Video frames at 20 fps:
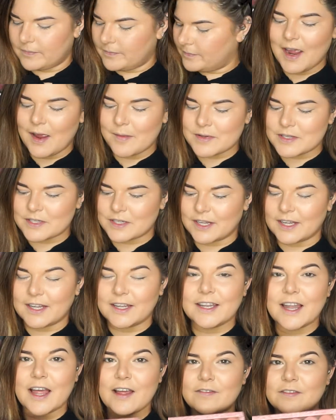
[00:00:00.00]
absolutely
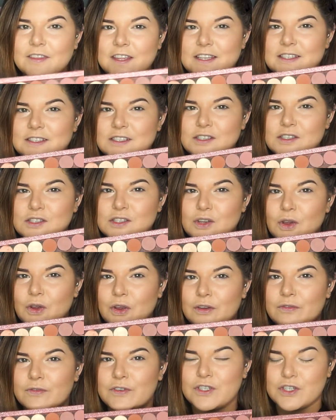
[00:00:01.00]
love this. It's so
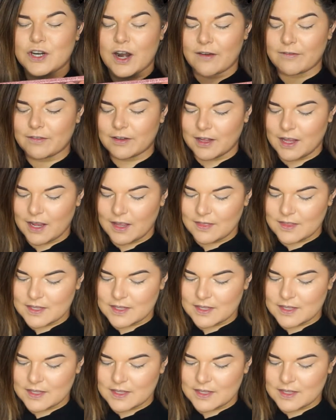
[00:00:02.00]
good for traveling.